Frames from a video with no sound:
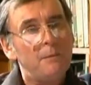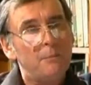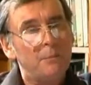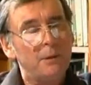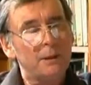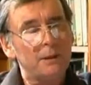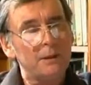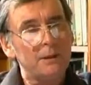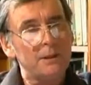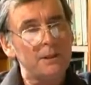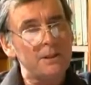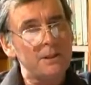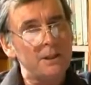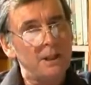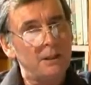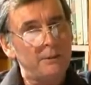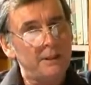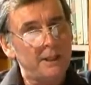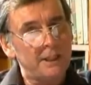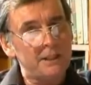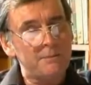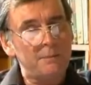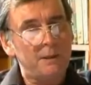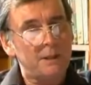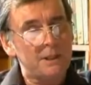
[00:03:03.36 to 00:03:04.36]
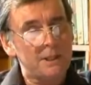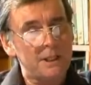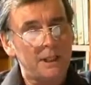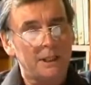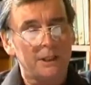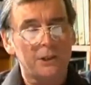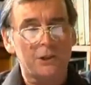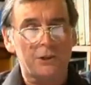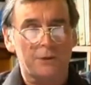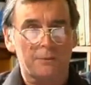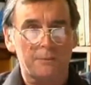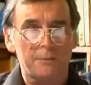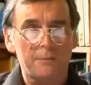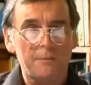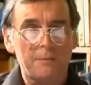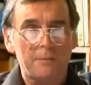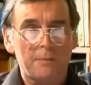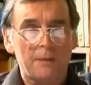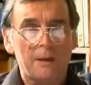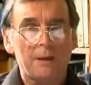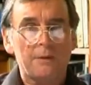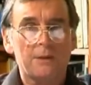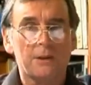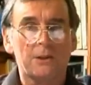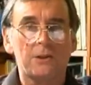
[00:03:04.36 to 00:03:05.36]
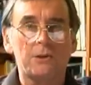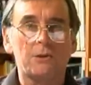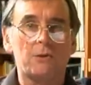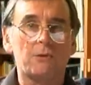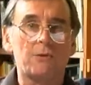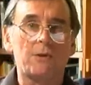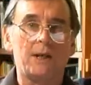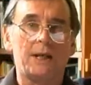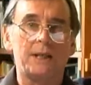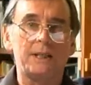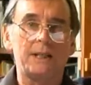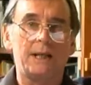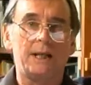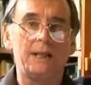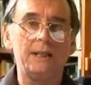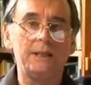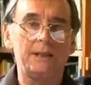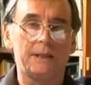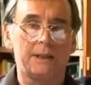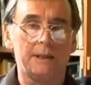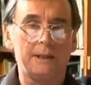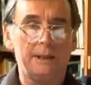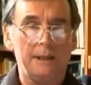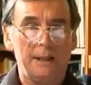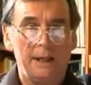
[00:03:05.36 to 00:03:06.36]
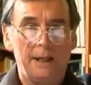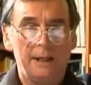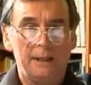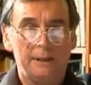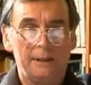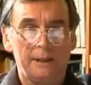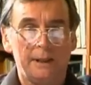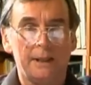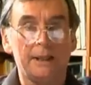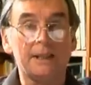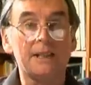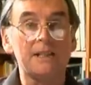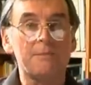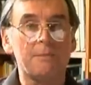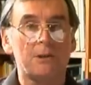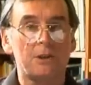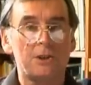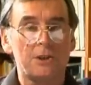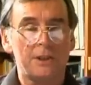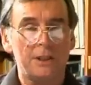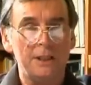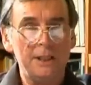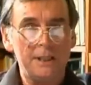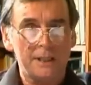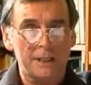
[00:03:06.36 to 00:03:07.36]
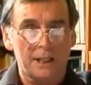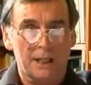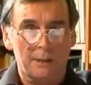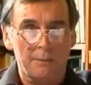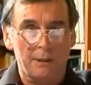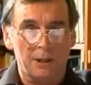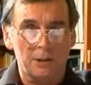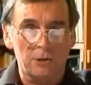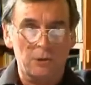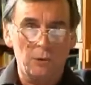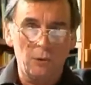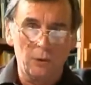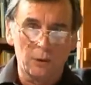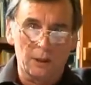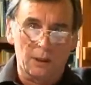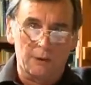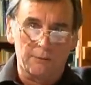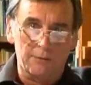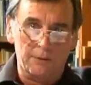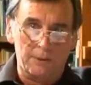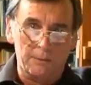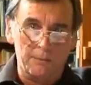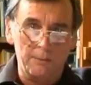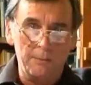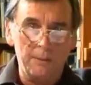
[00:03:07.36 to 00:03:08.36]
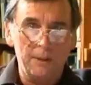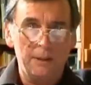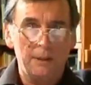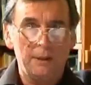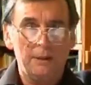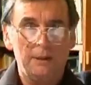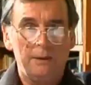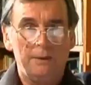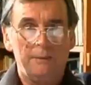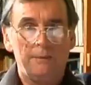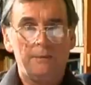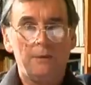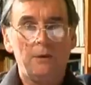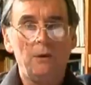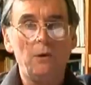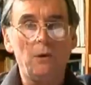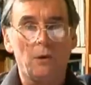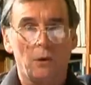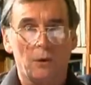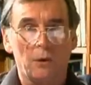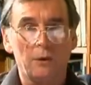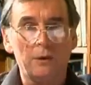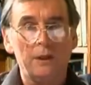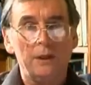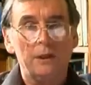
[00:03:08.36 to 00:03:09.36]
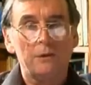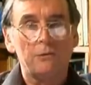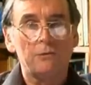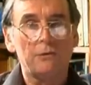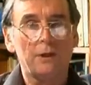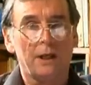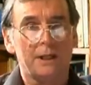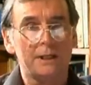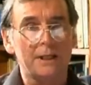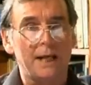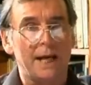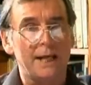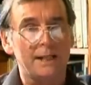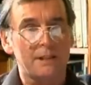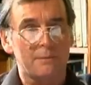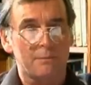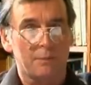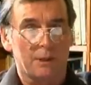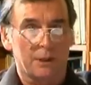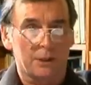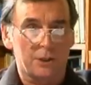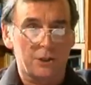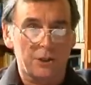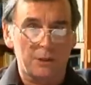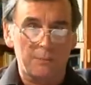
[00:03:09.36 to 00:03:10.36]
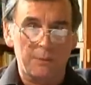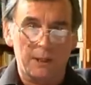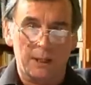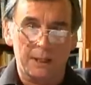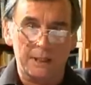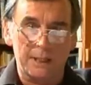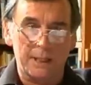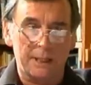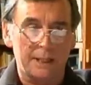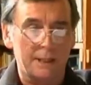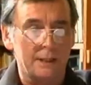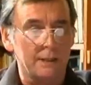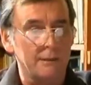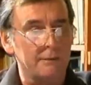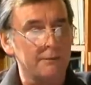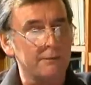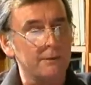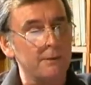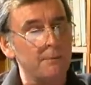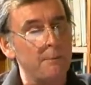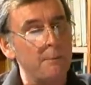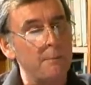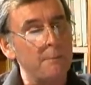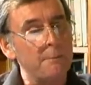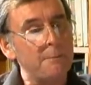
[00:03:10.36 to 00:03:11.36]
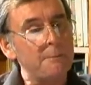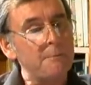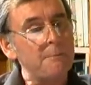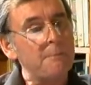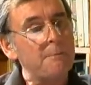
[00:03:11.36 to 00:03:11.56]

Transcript: But there's no expectation that you'll write either in as much detail about all of them or write as much about any of them.